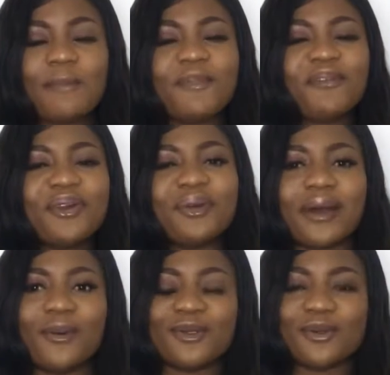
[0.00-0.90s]
Before you
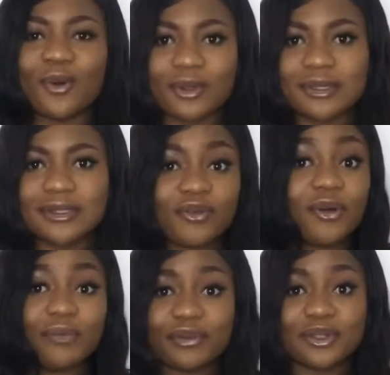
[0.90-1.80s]
can go to court for
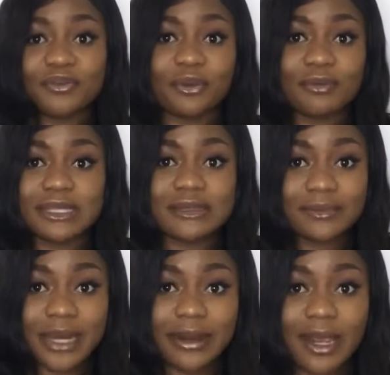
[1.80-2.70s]
breach of promise to
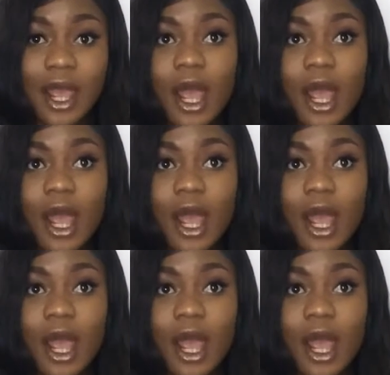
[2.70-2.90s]
marry,